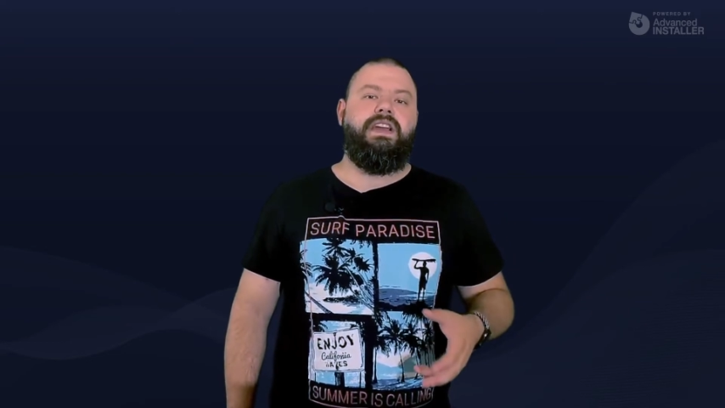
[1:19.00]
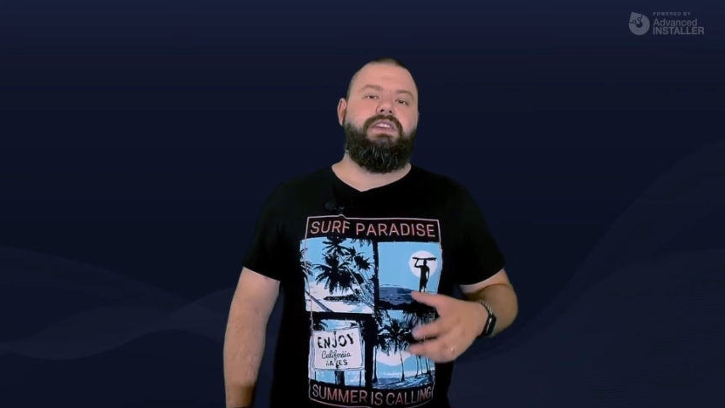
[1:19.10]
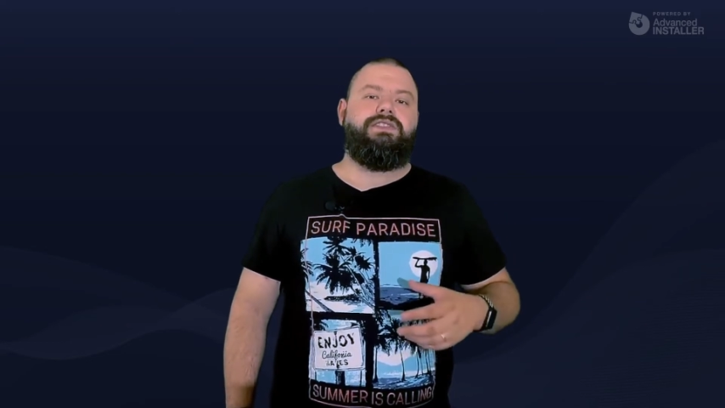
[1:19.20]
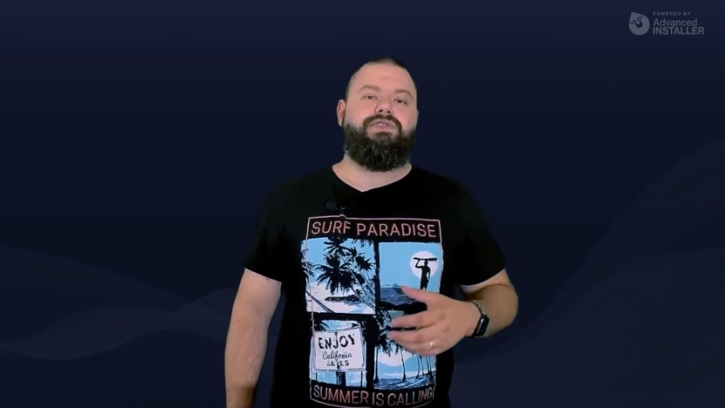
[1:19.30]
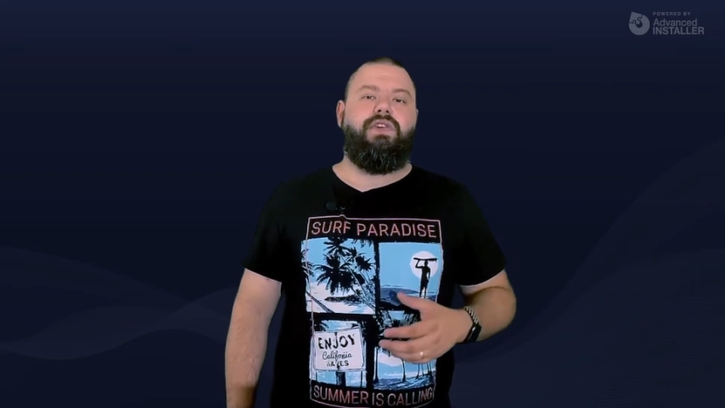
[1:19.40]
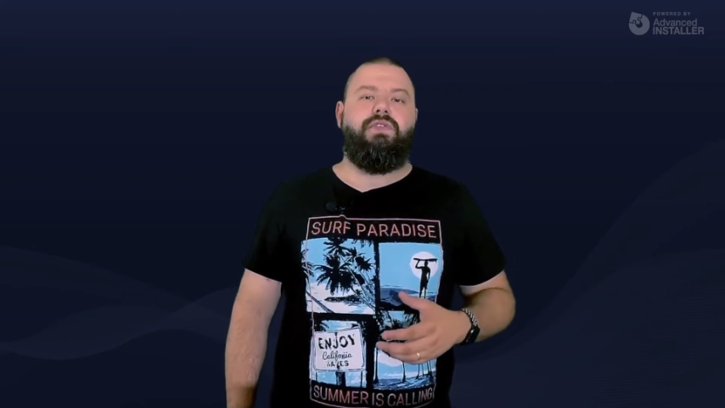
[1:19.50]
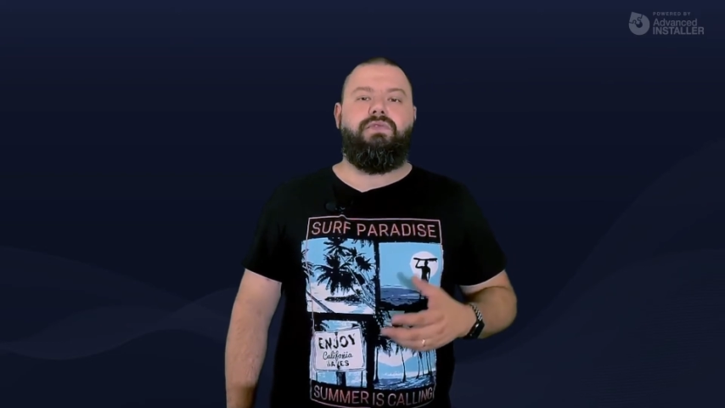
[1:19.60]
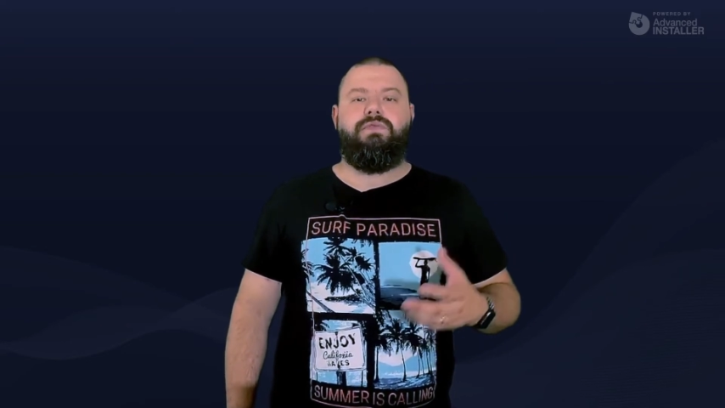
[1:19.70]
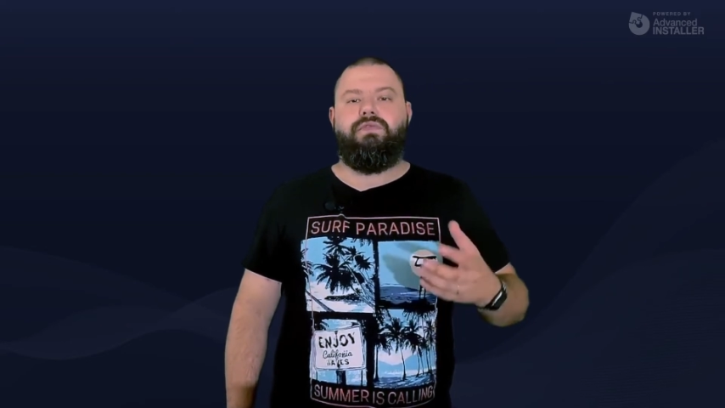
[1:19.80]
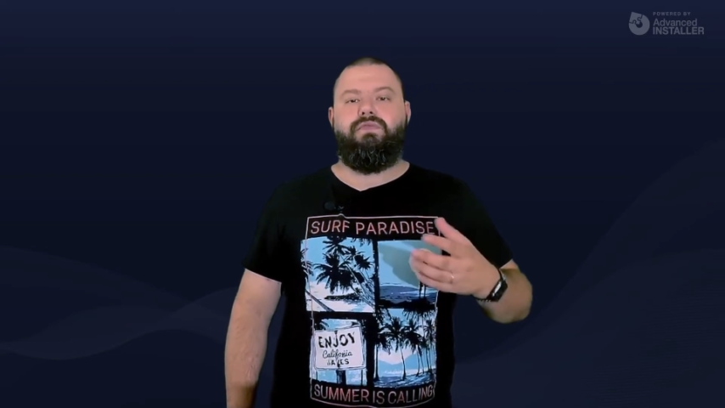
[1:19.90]

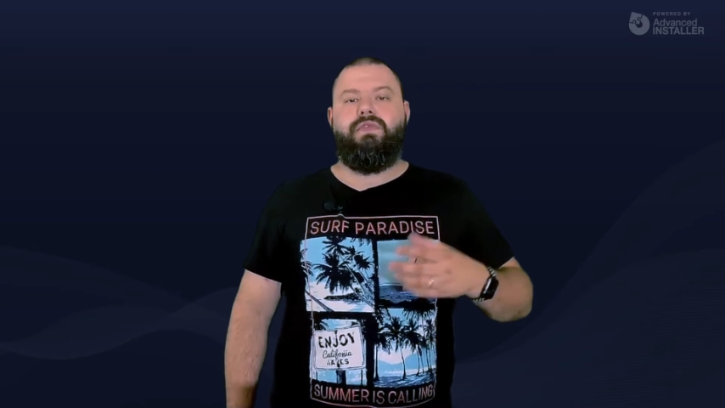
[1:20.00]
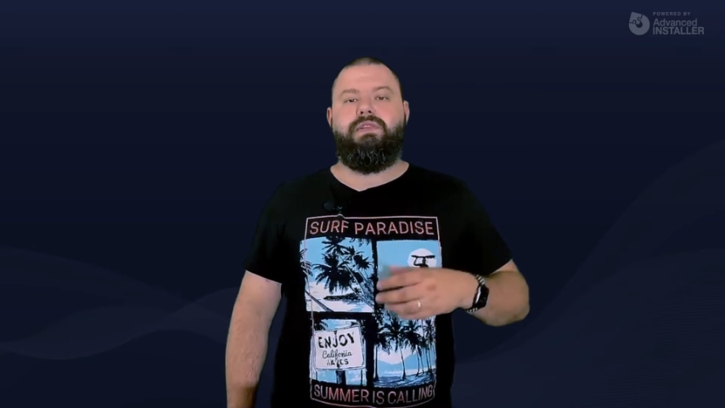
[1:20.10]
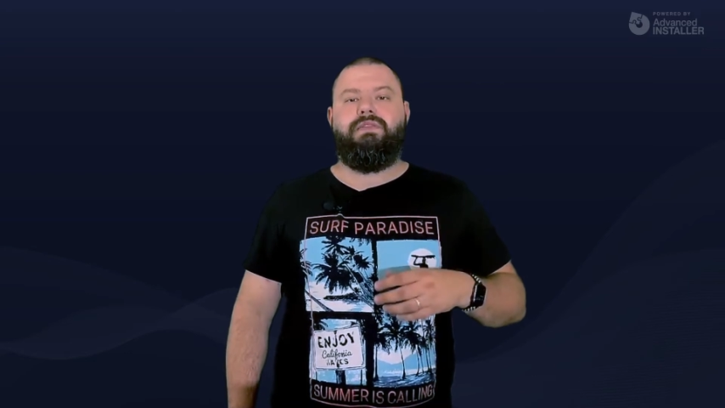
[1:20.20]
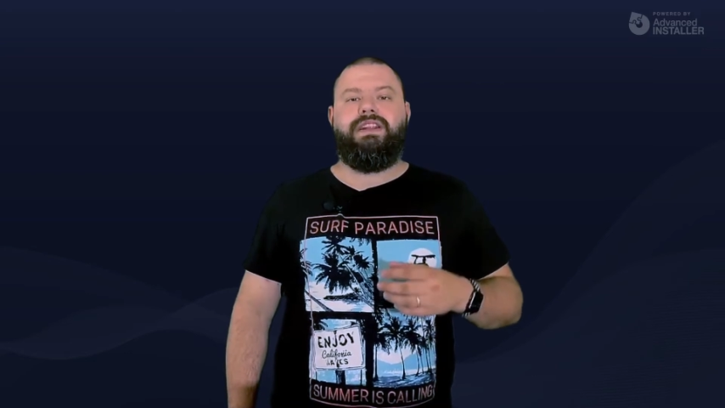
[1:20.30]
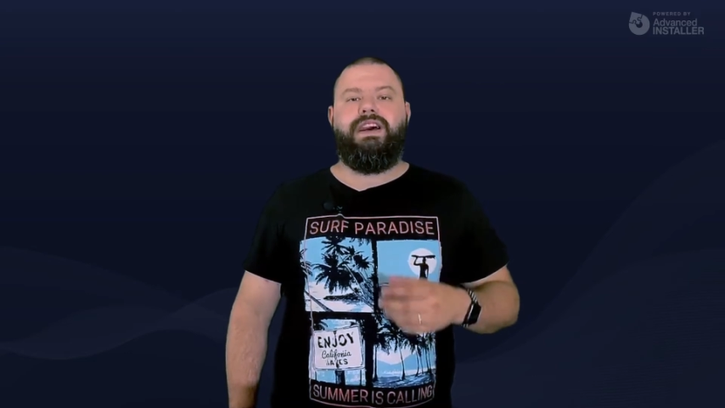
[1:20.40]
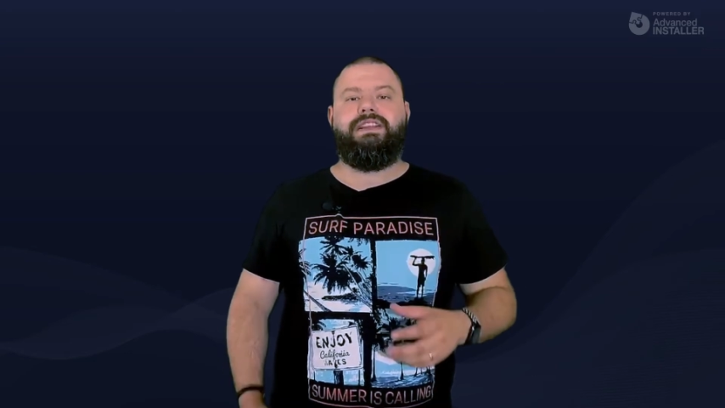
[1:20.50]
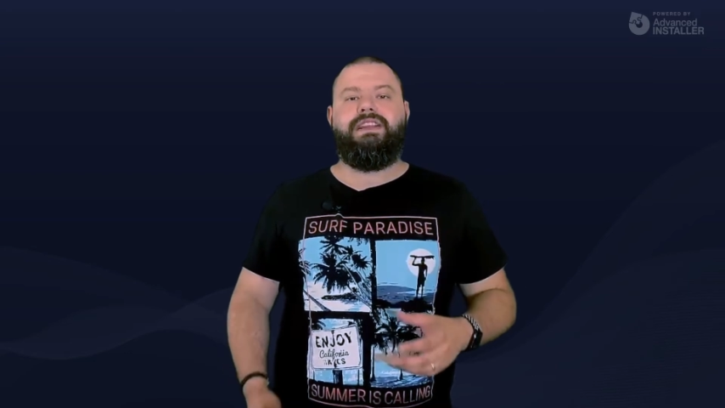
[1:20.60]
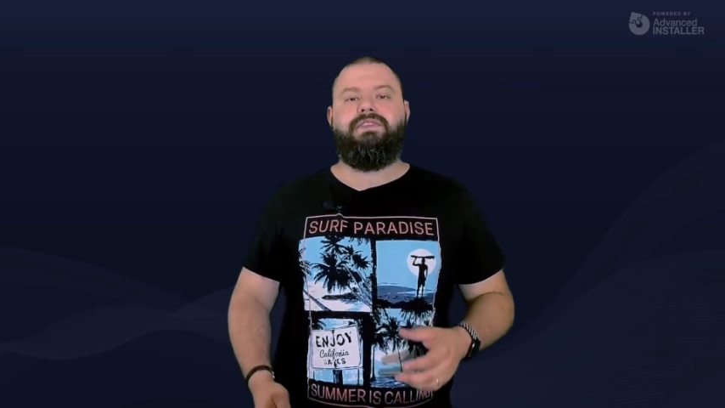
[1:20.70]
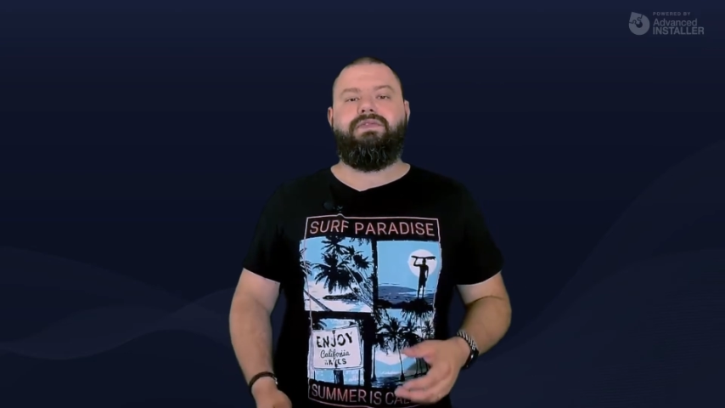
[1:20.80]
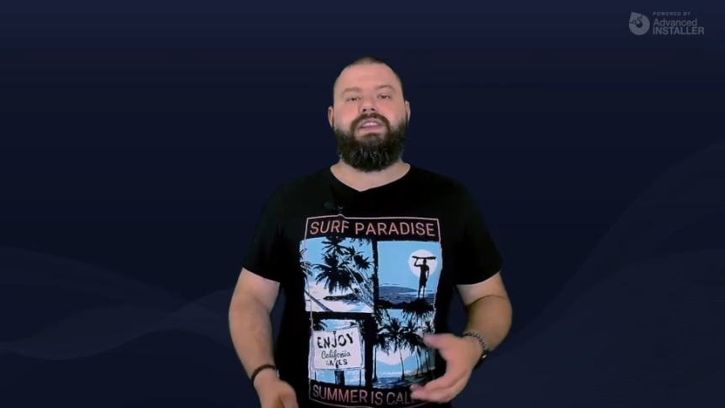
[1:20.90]
So we will not
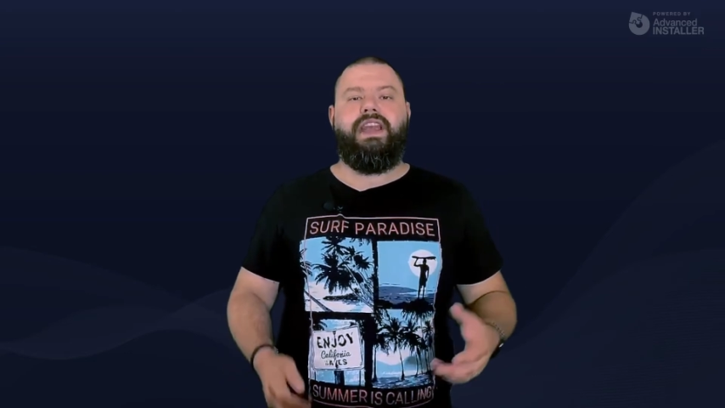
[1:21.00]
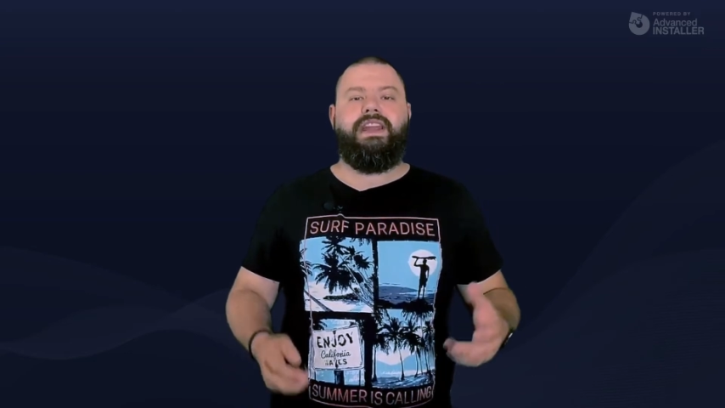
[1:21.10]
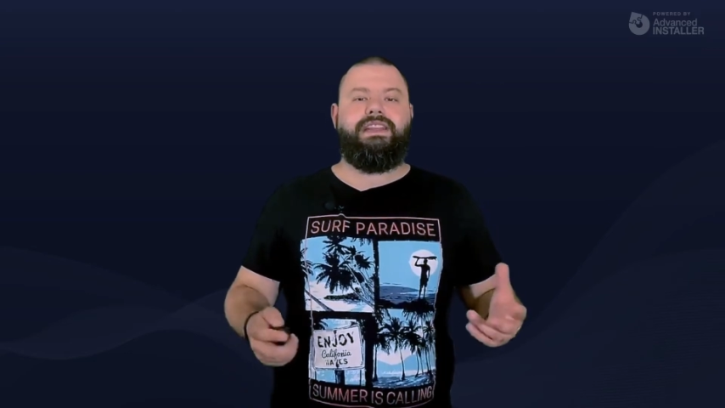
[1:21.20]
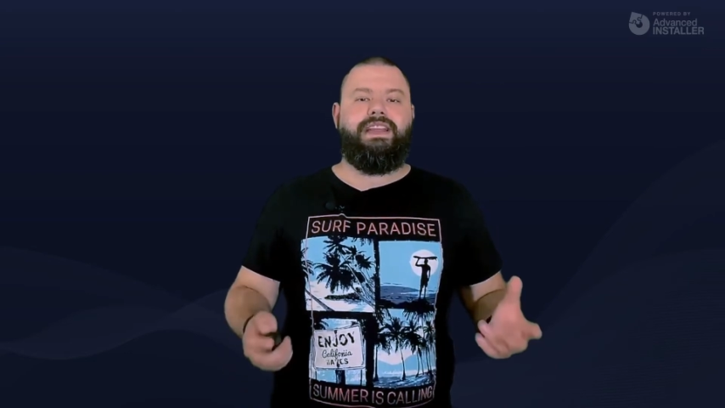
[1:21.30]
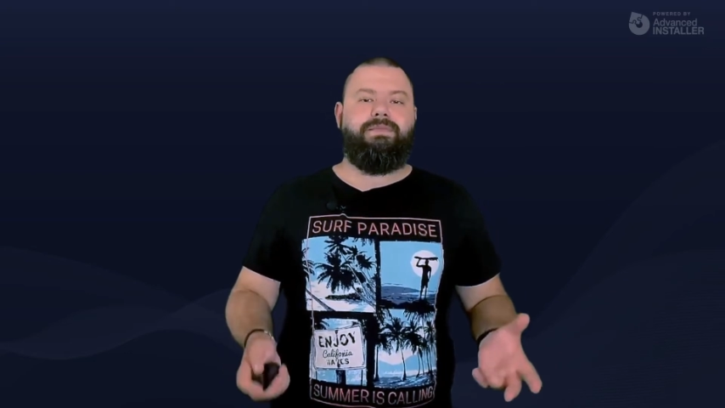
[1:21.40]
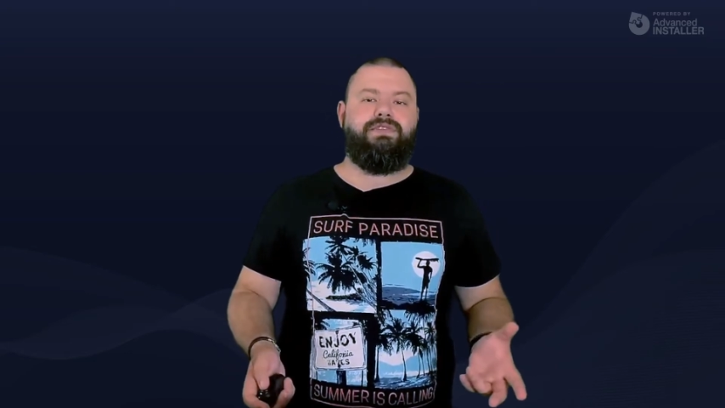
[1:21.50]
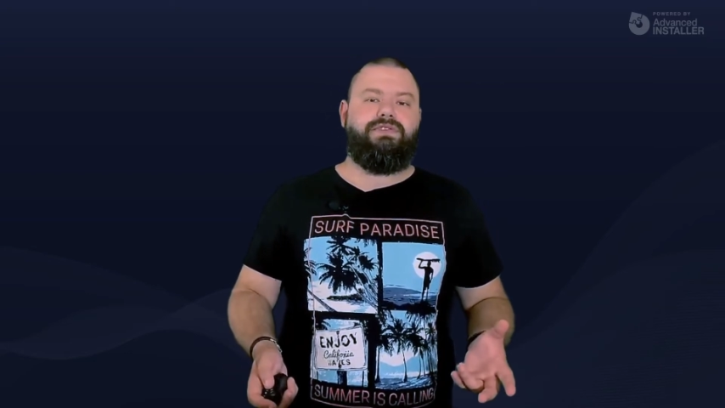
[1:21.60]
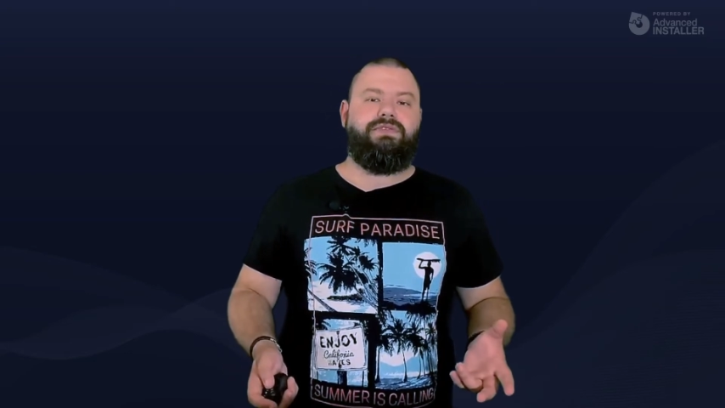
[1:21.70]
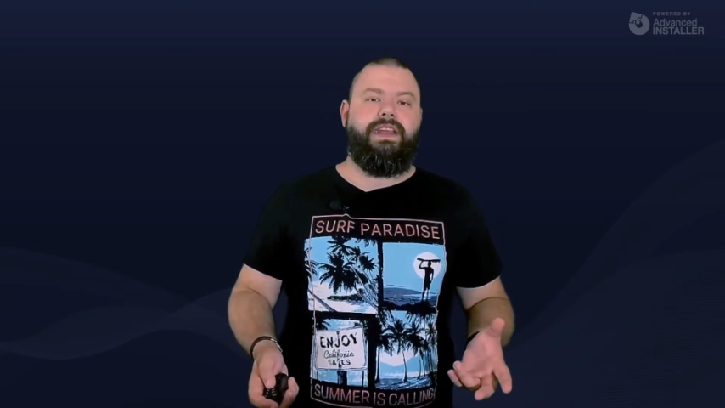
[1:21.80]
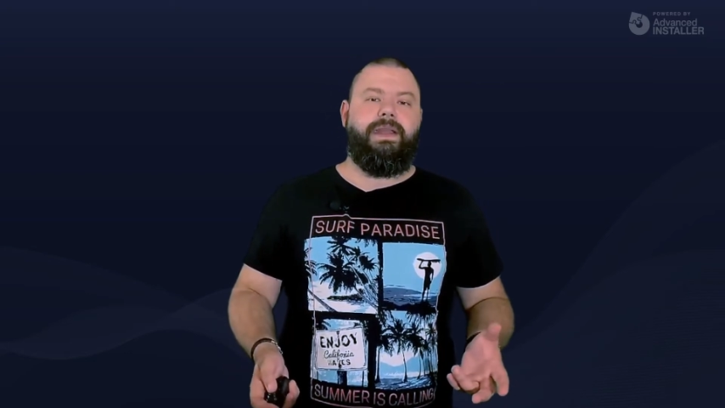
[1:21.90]
include any demos
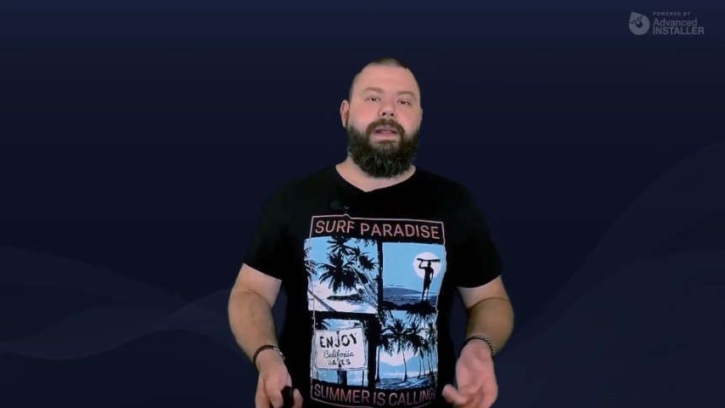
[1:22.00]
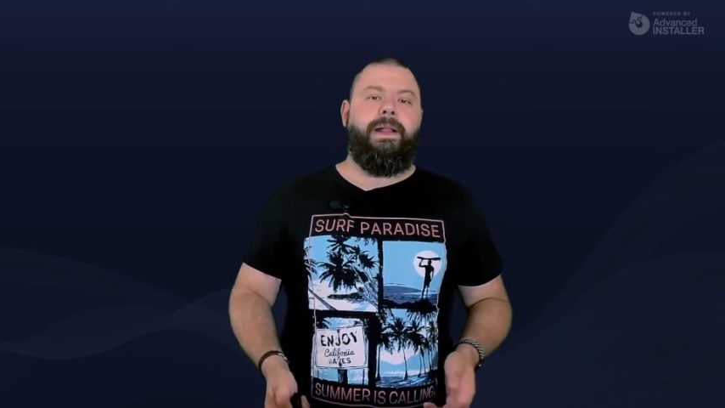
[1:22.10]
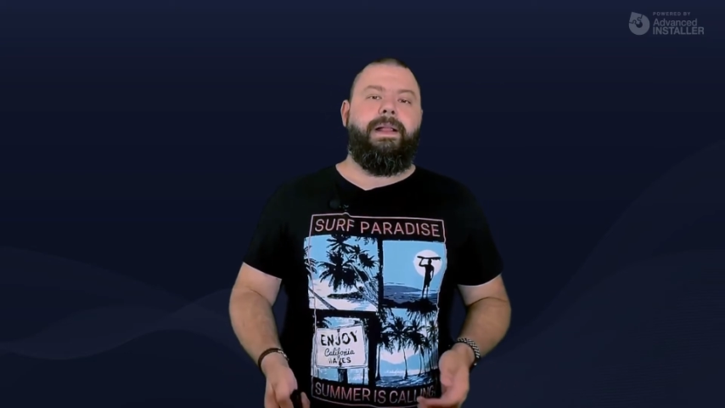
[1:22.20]
today,